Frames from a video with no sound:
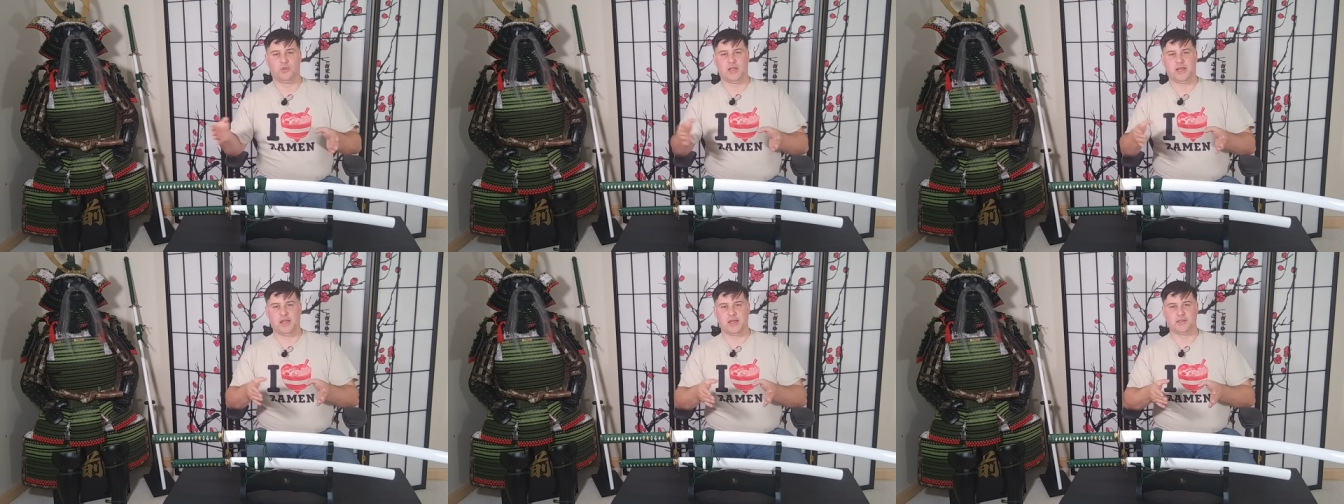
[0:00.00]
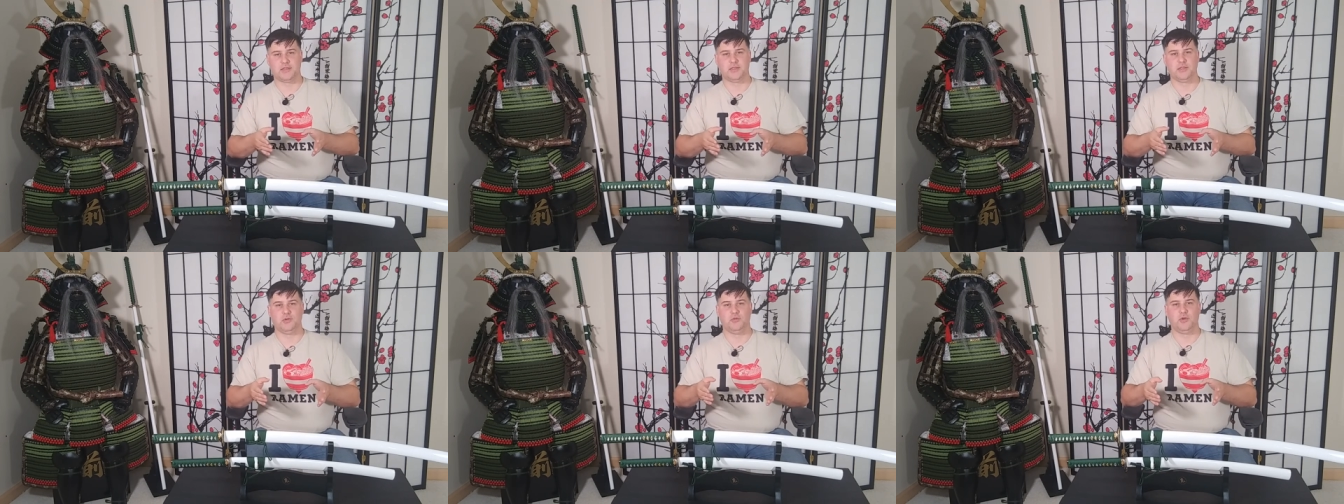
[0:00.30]
the
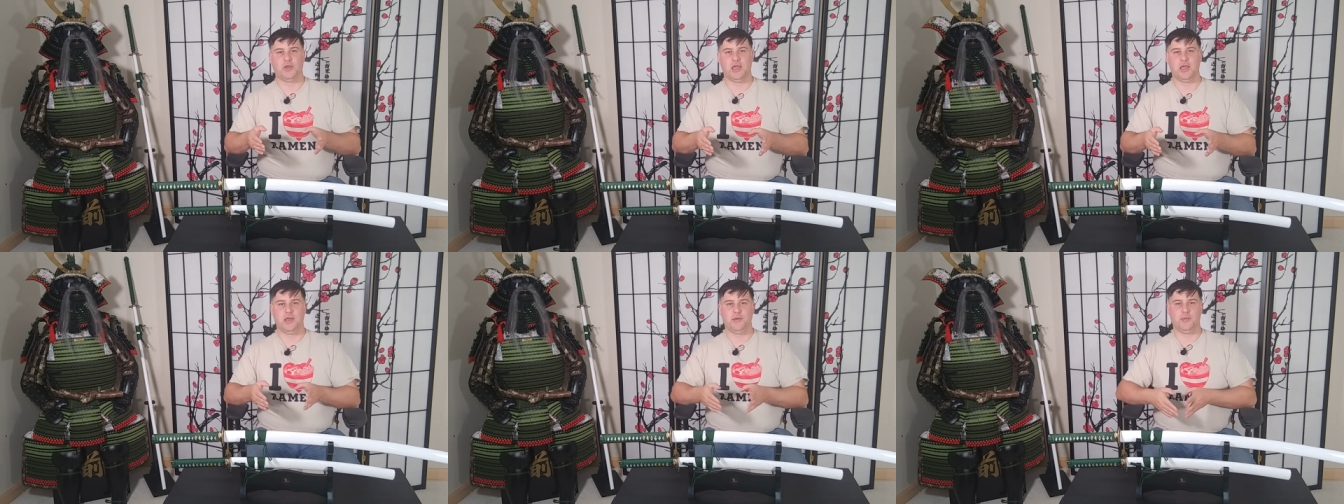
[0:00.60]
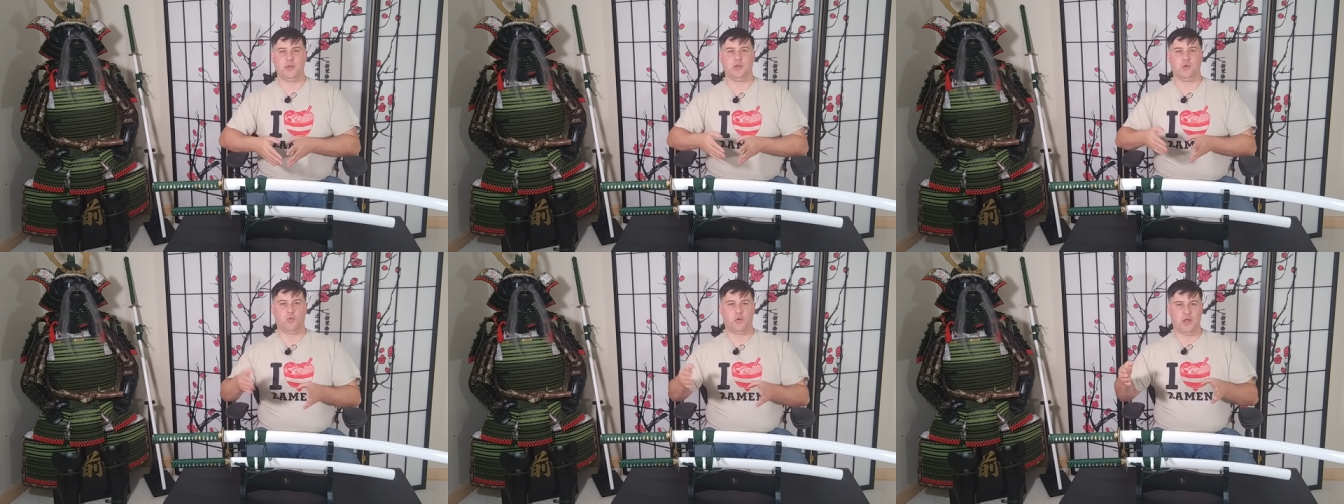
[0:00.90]
next new
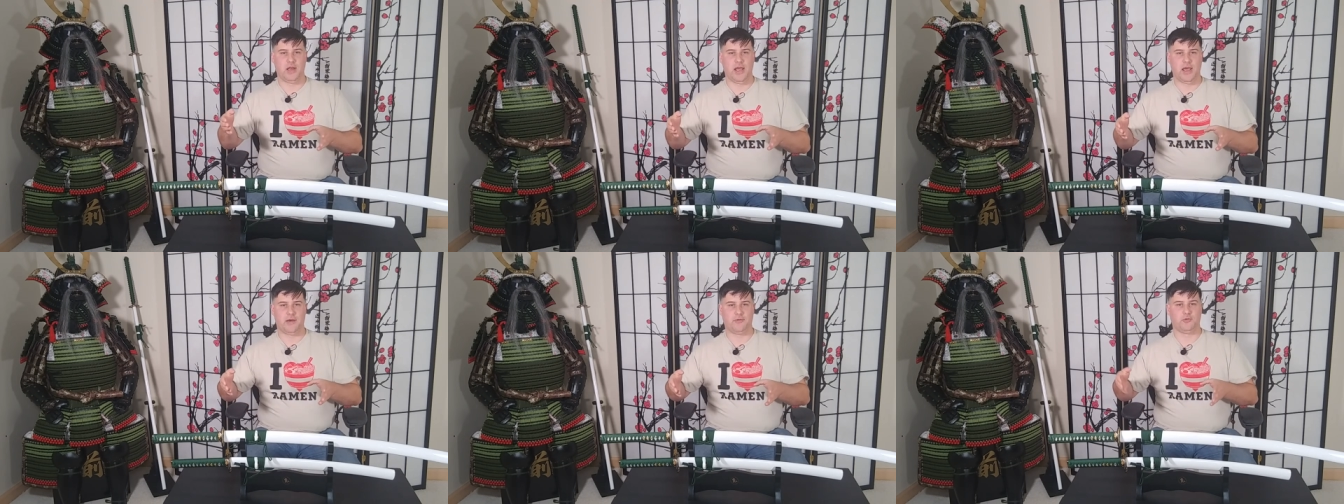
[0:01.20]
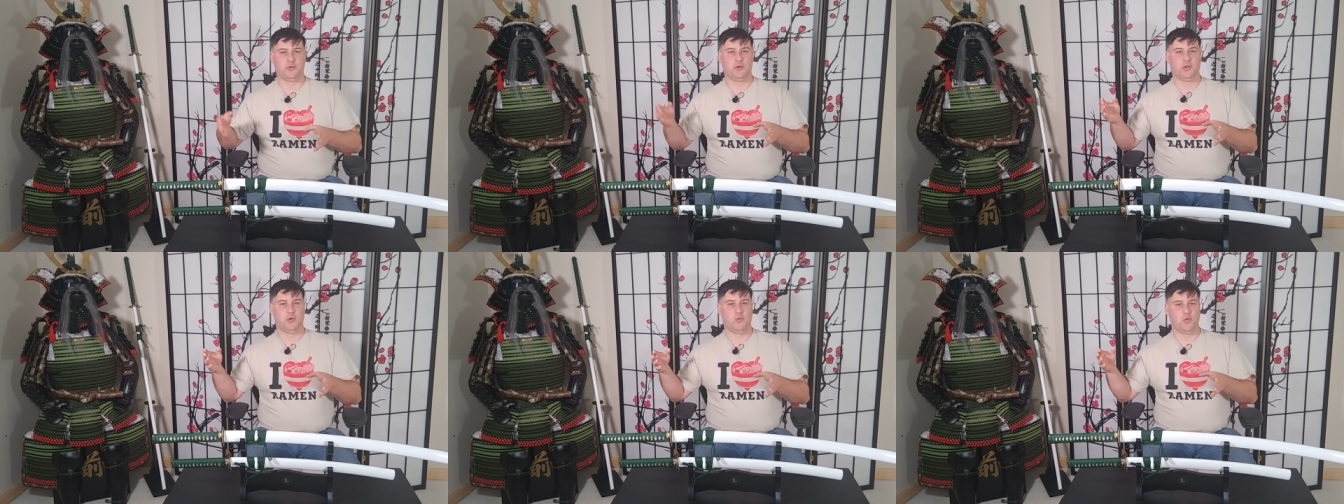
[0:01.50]
game and the one
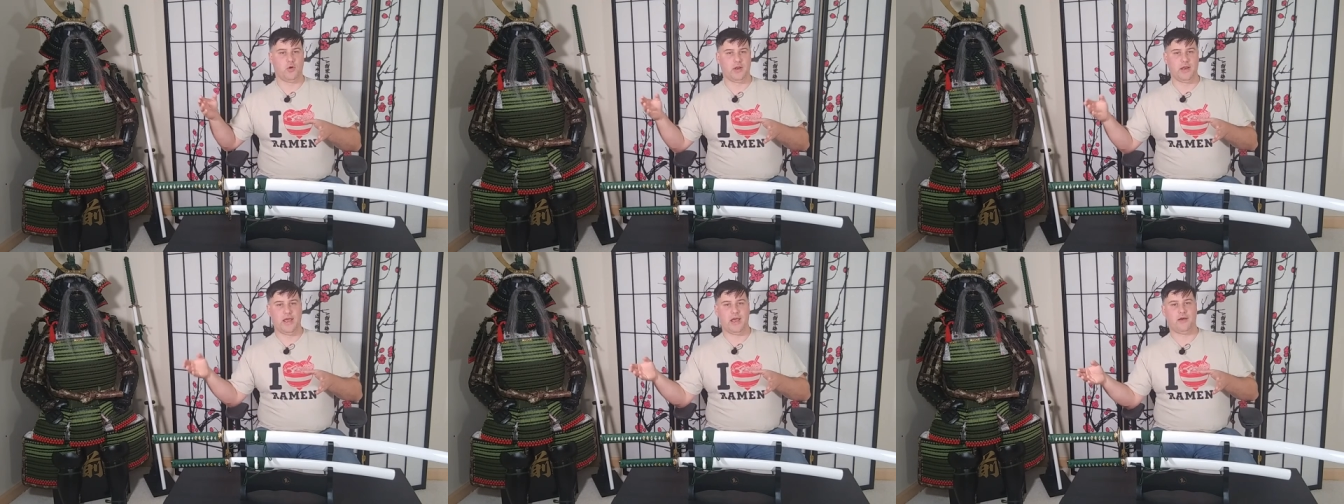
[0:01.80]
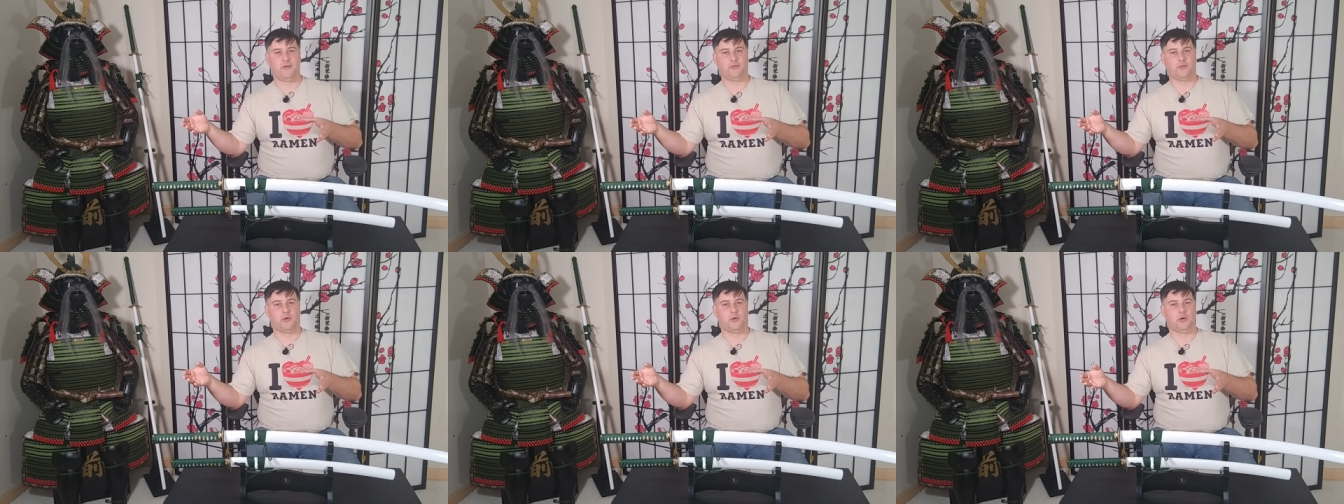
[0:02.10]
after and the one
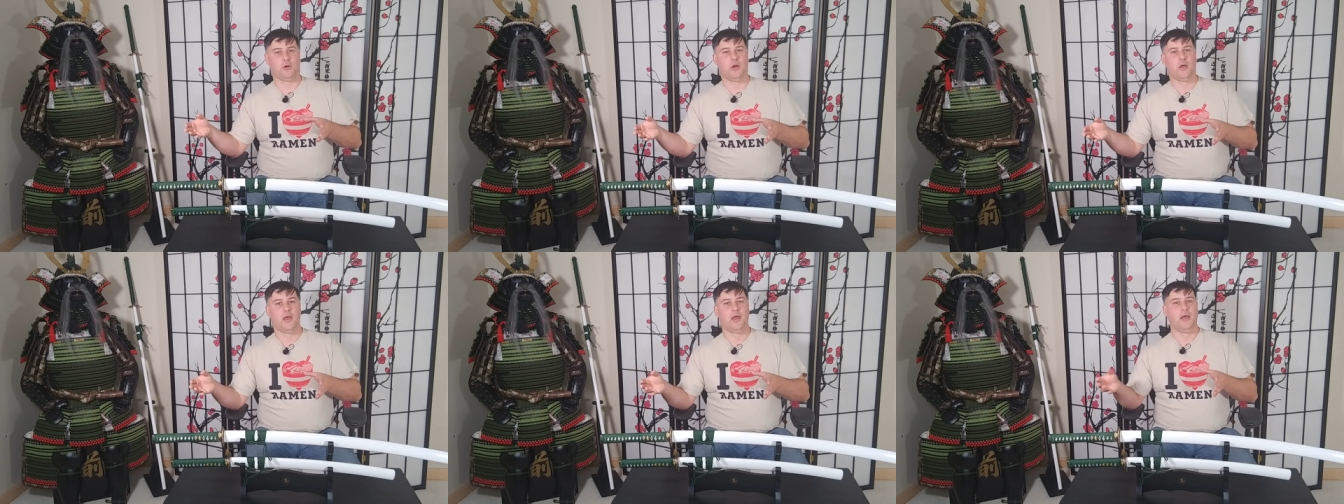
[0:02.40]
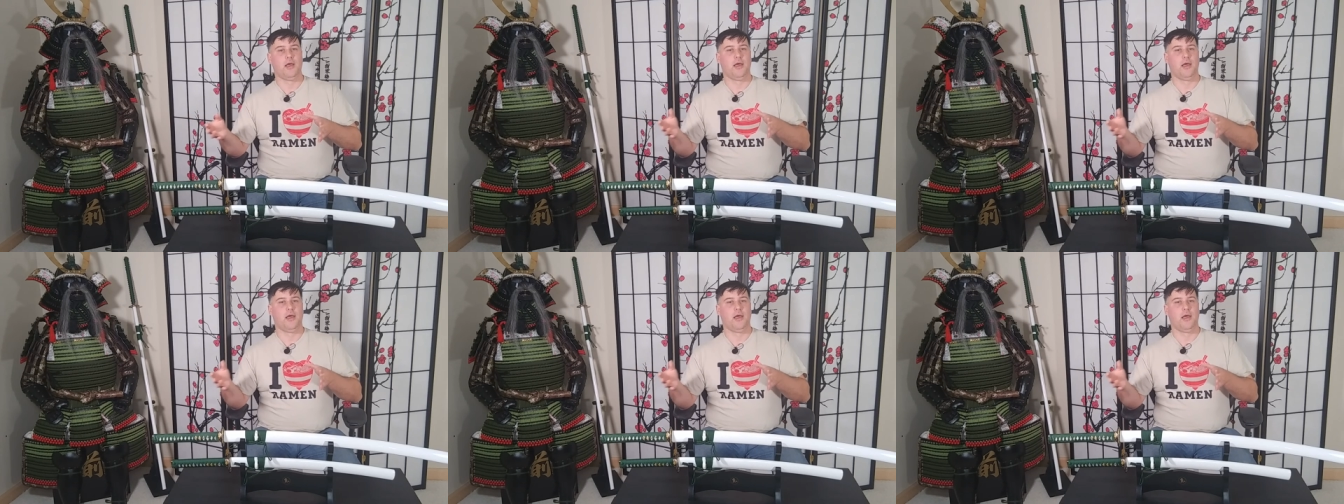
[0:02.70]
after